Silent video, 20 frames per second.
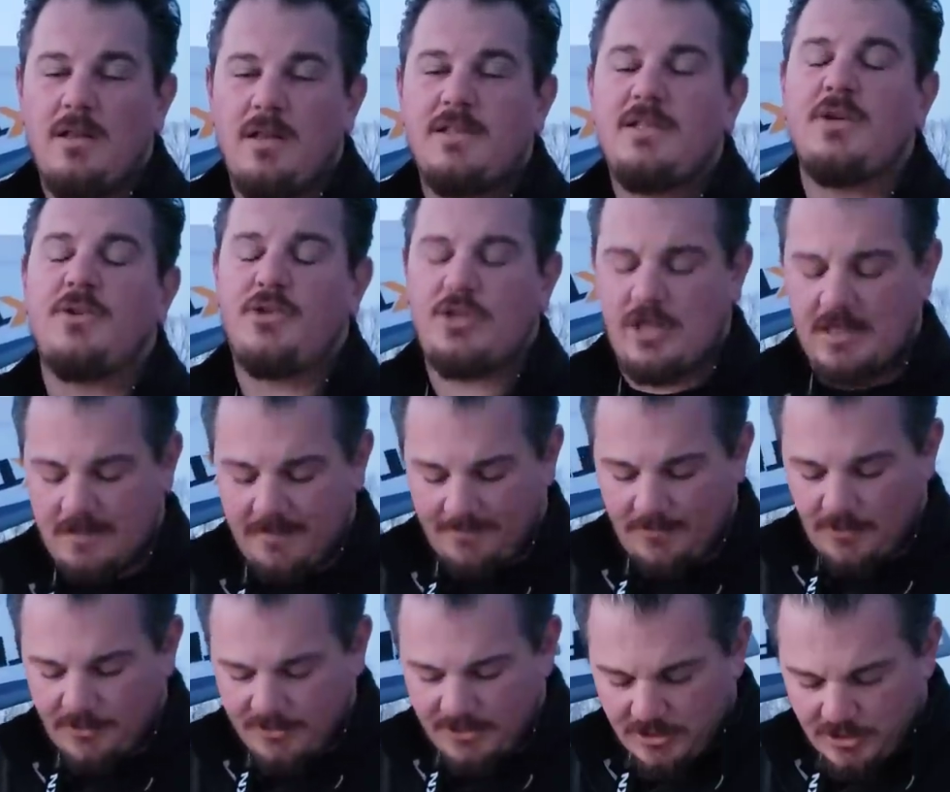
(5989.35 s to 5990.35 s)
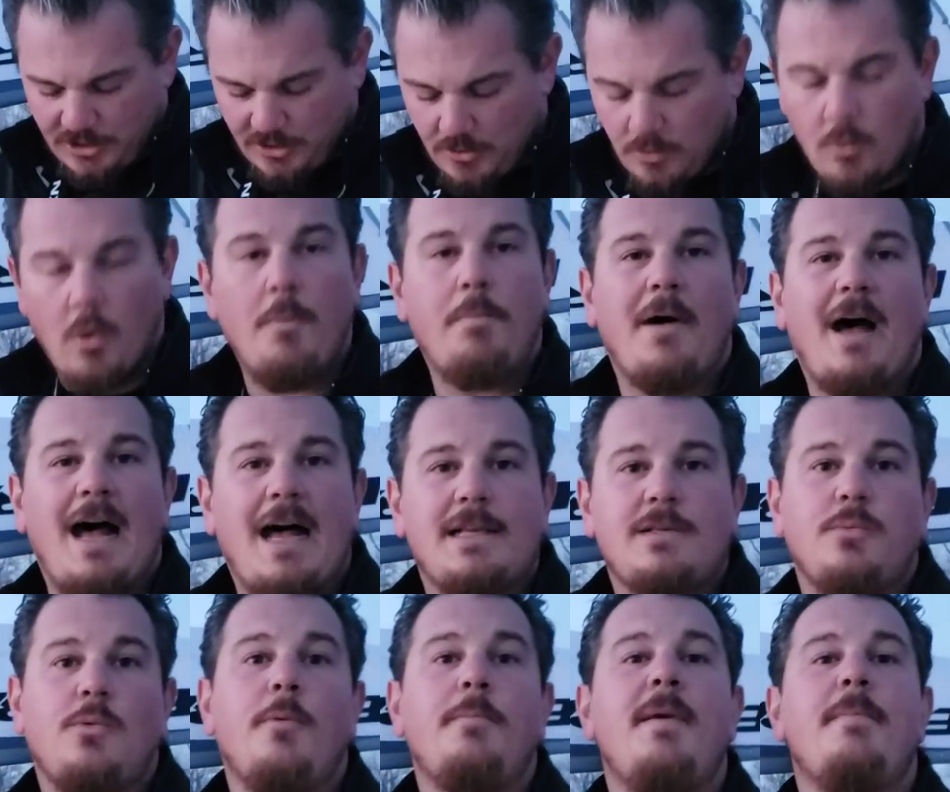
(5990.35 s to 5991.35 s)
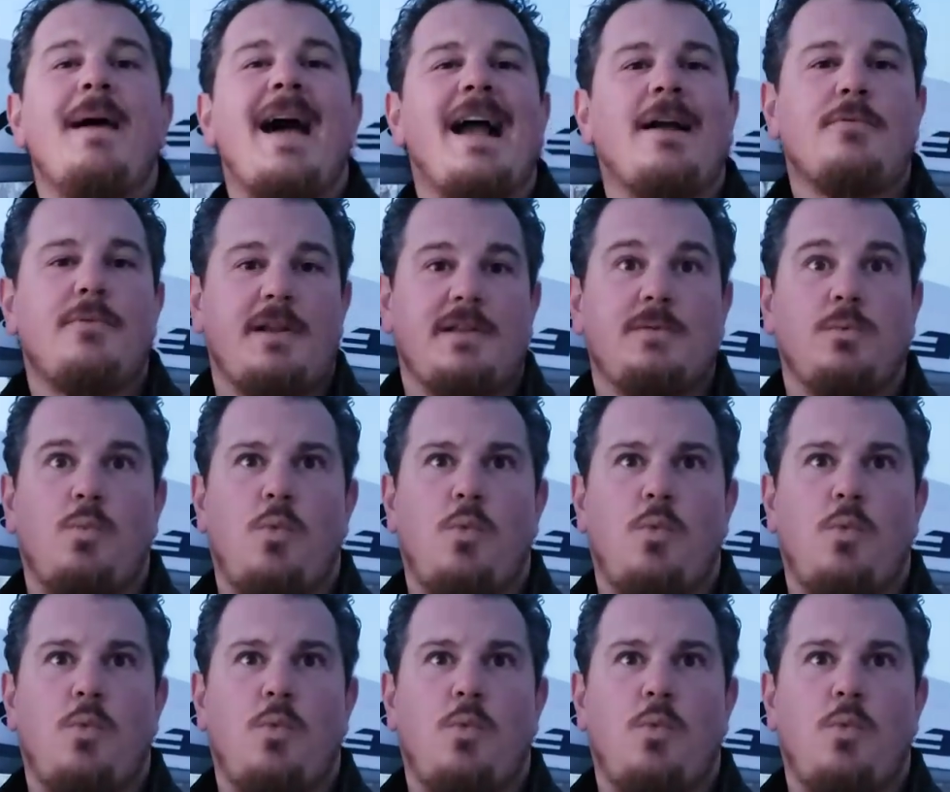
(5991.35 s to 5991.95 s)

Let's go check the voltage. We'll pause, we'll be back when it's